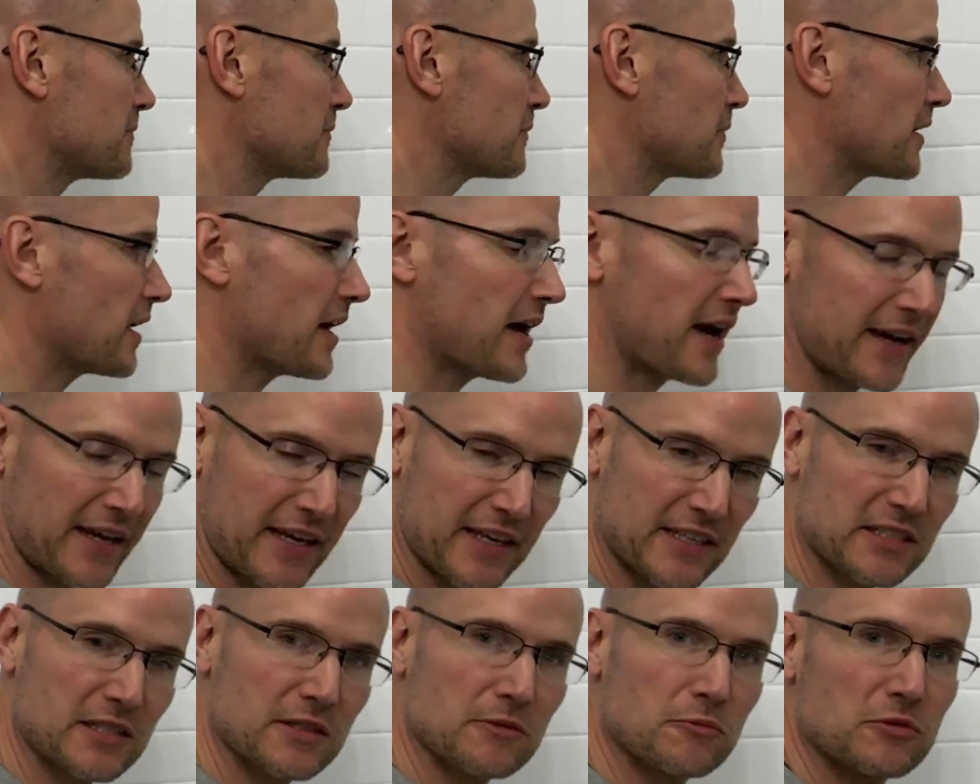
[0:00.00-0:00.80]
But I
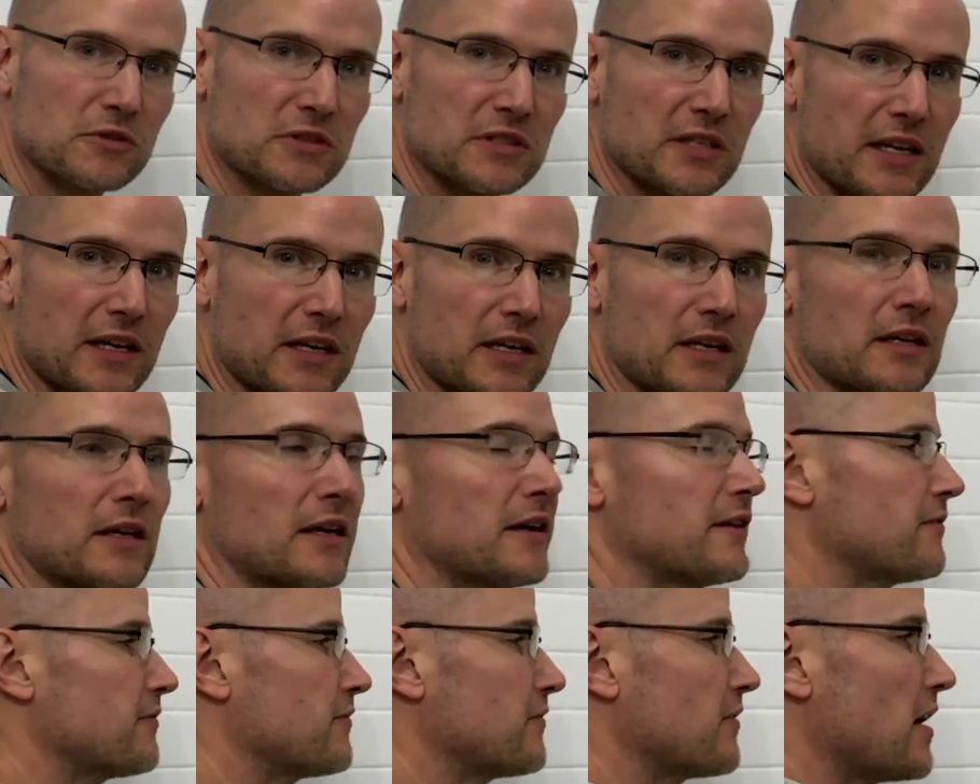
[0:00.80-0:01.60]
guess it was saying
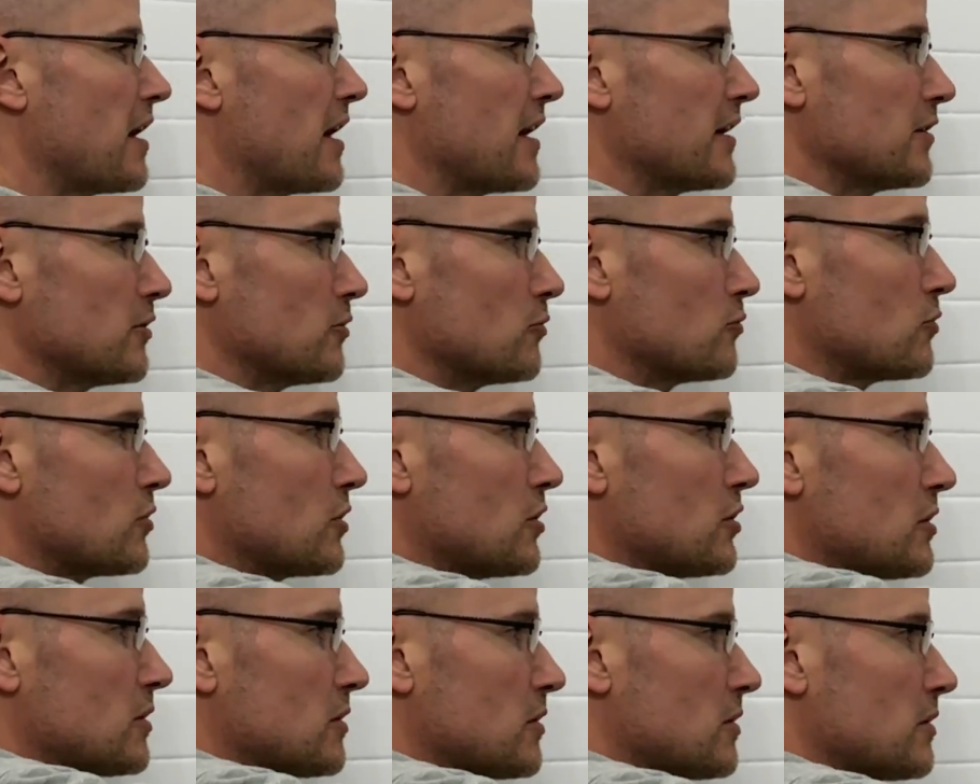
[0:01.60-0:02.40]
if you
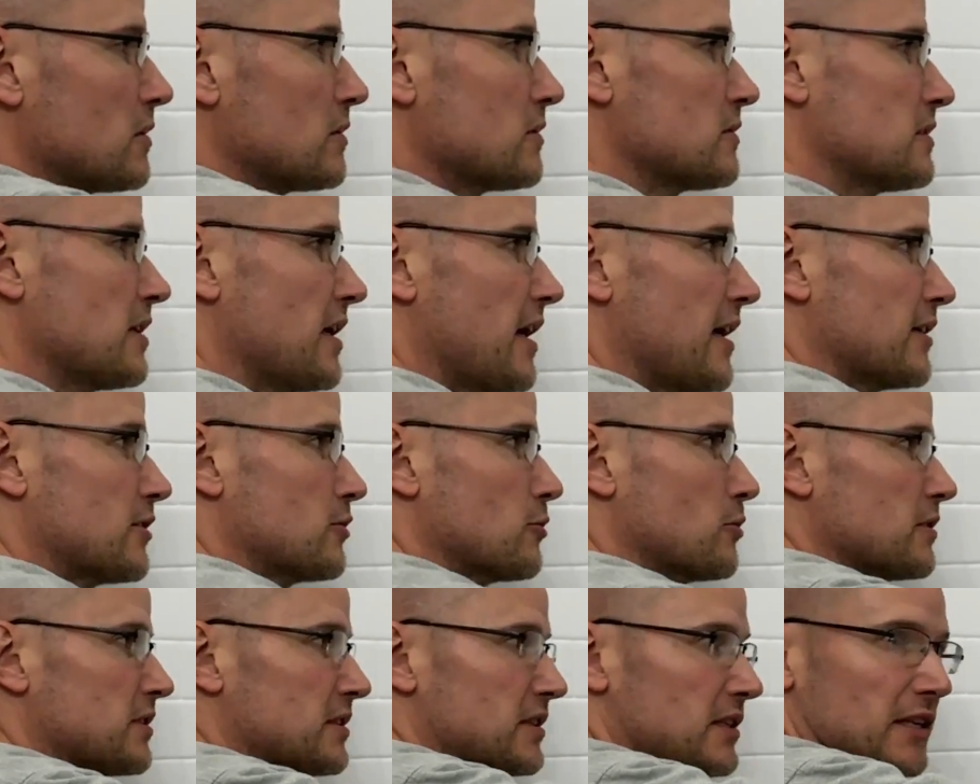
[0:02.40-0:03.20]
say I
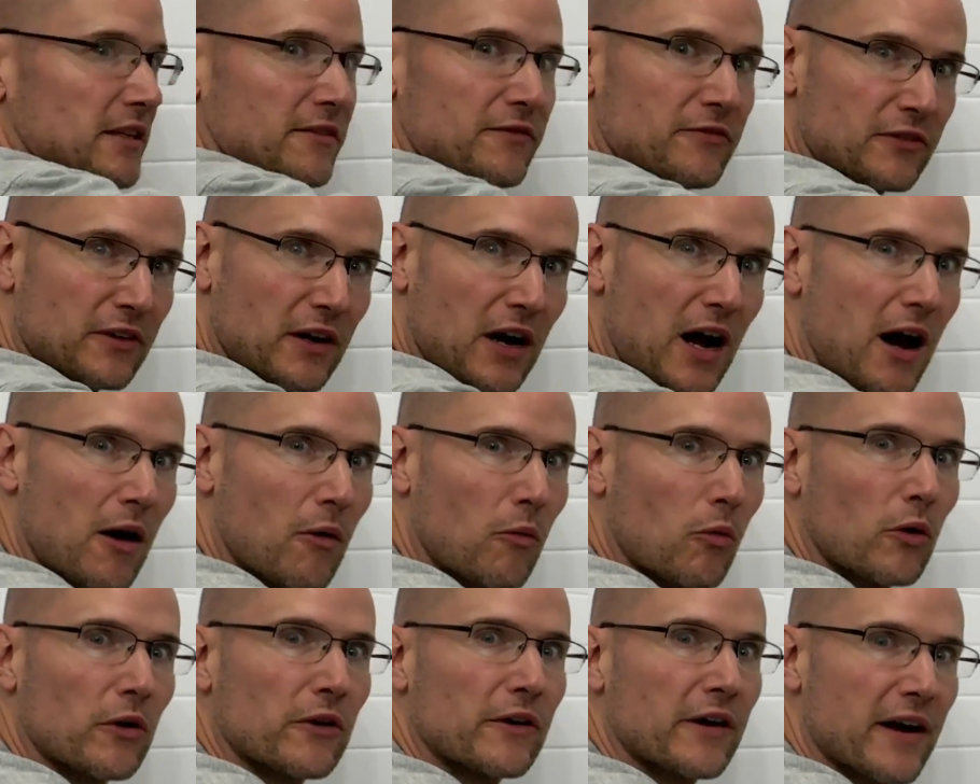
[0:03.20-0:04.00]
twisted it for hot
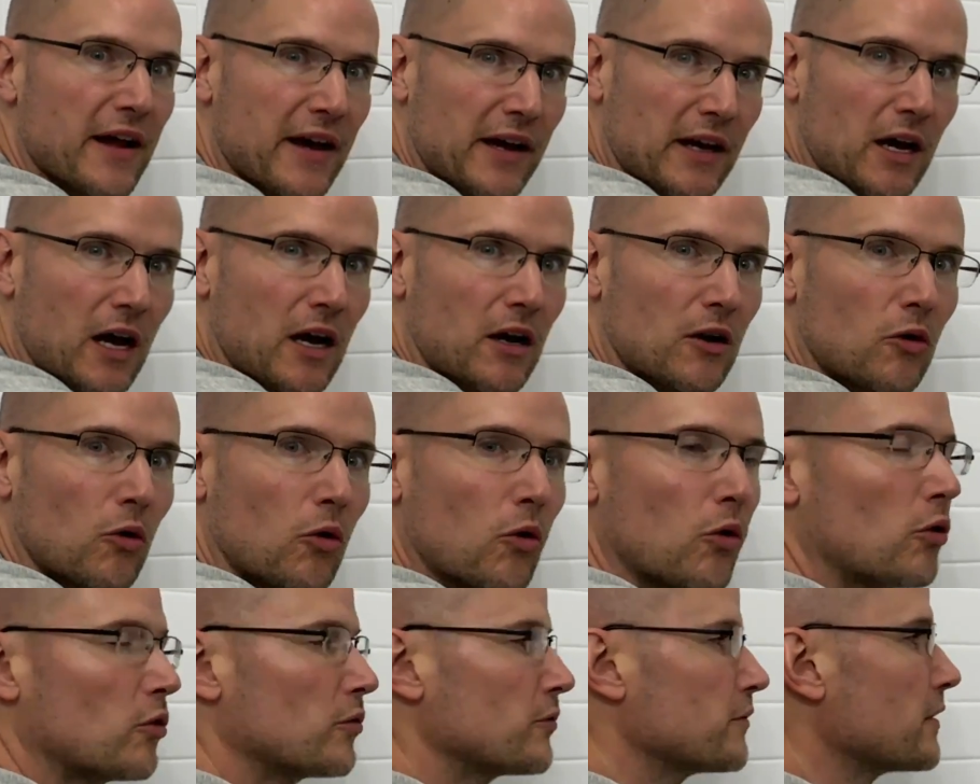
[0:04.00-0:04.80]
water and I got
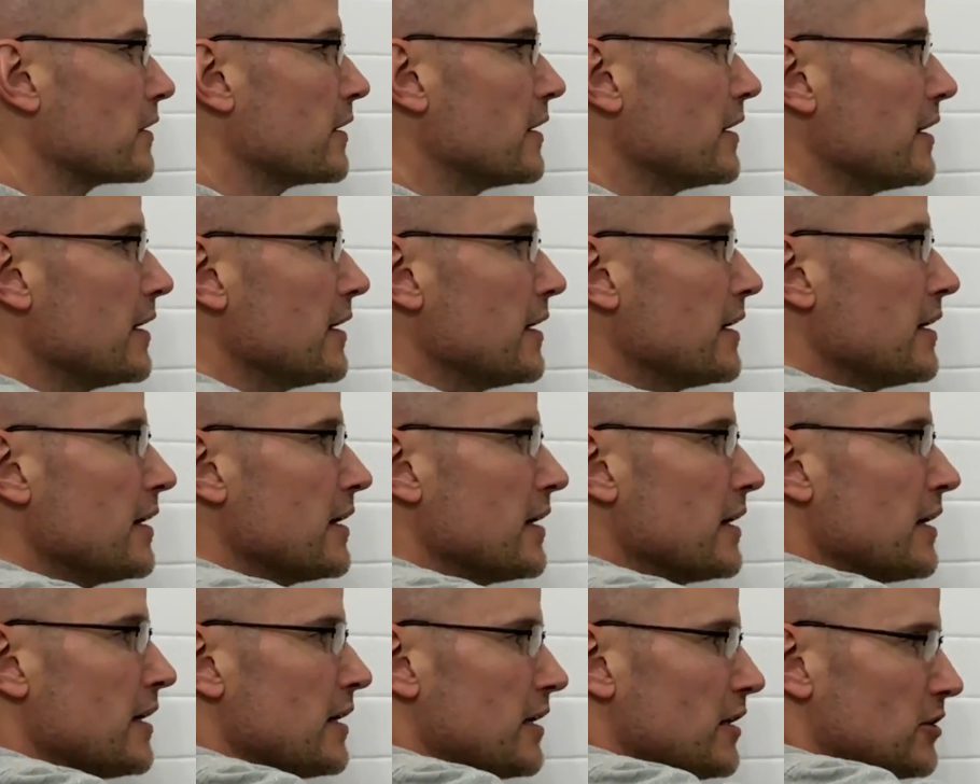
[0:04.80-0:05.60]
cold,
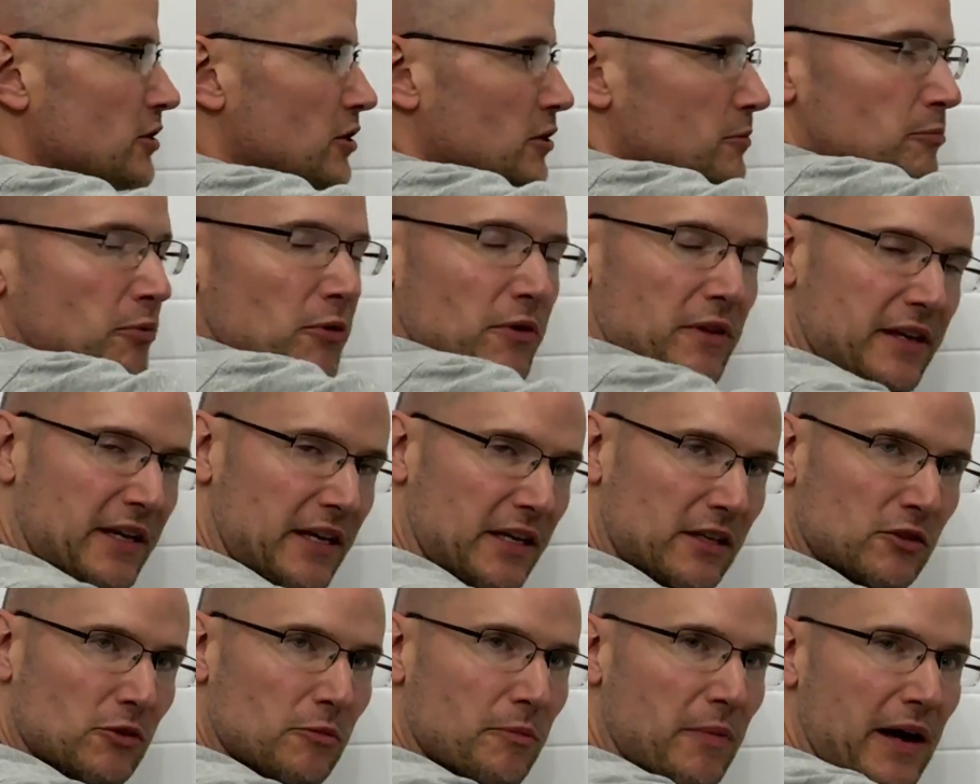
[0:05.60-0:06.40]
you just pull the
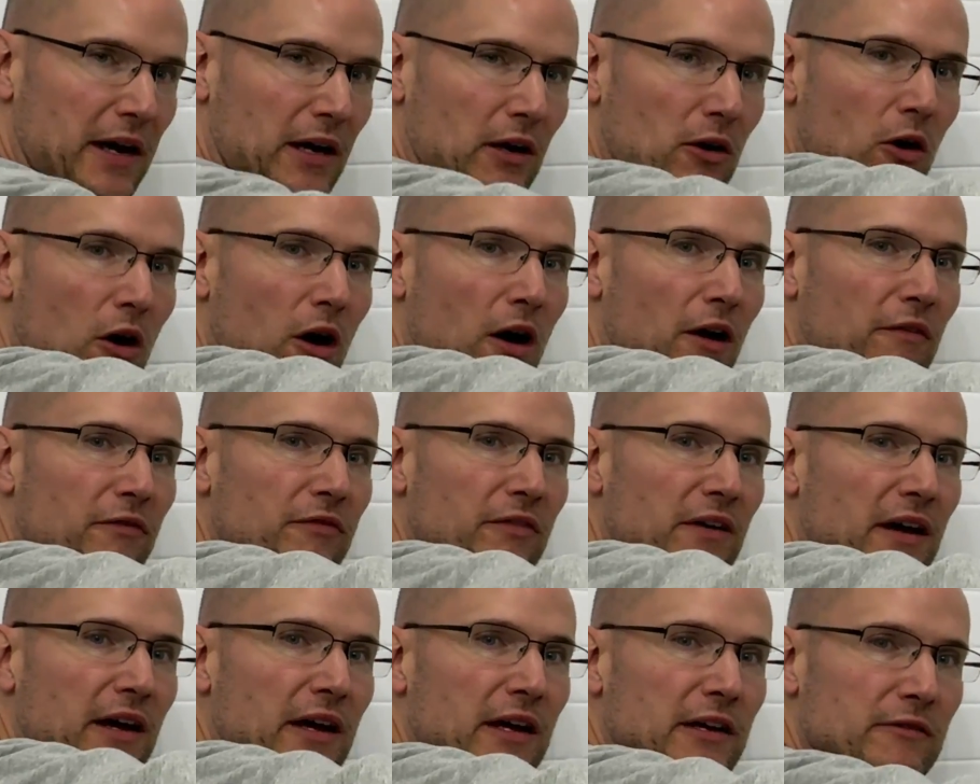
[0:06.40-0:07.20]
handle back off
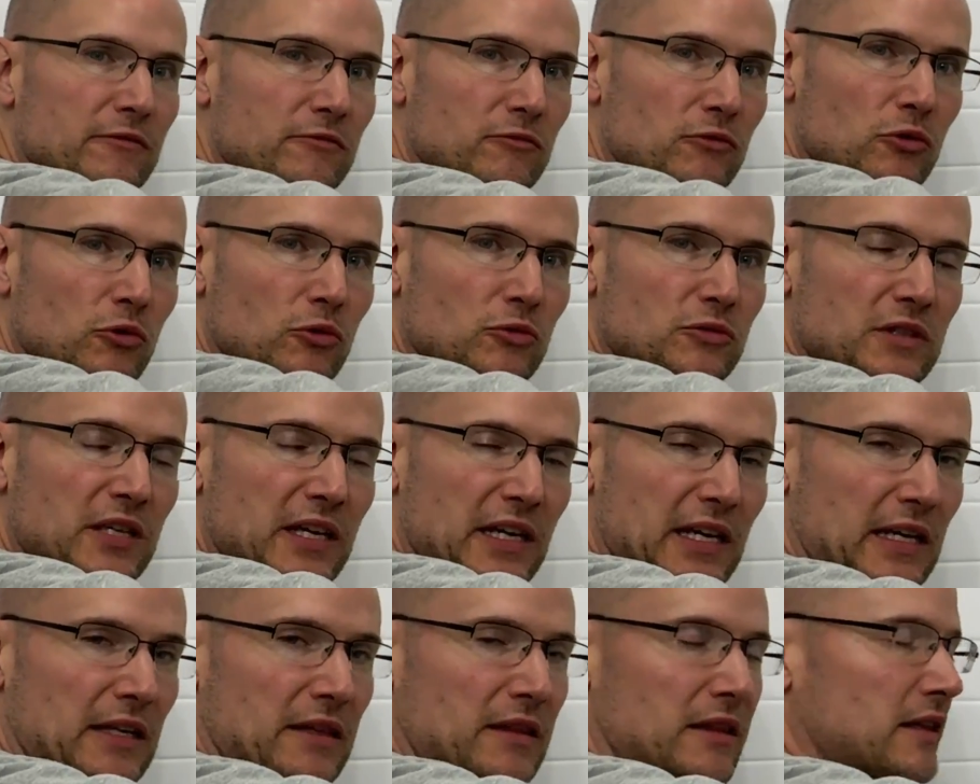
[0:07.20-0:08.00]
and
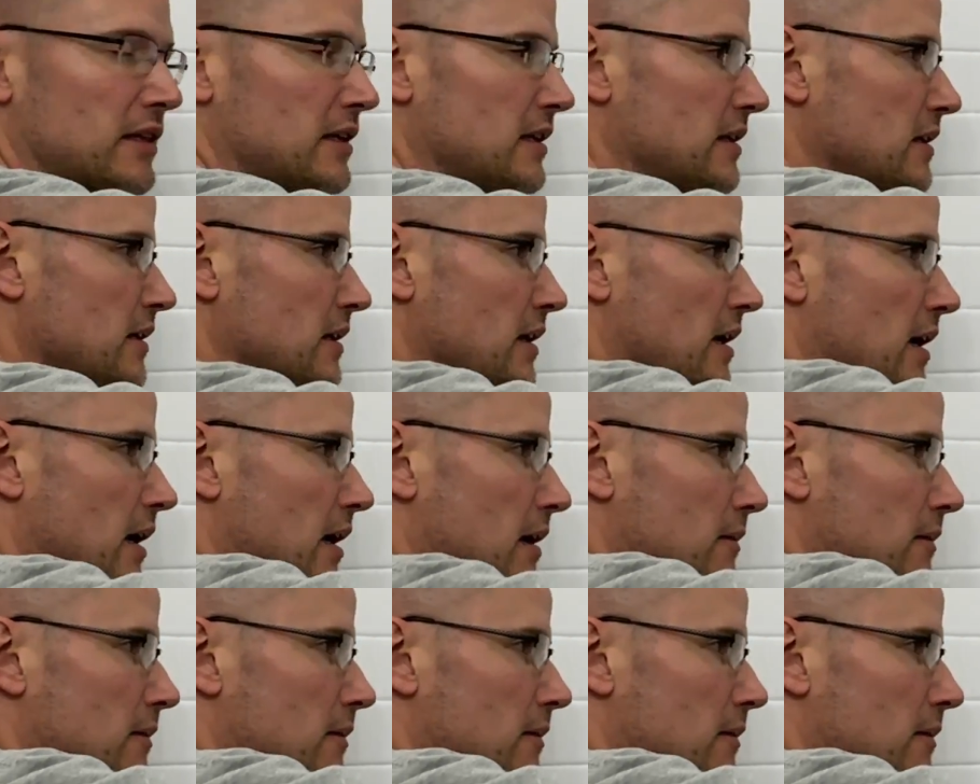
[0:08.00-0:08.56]
rotate the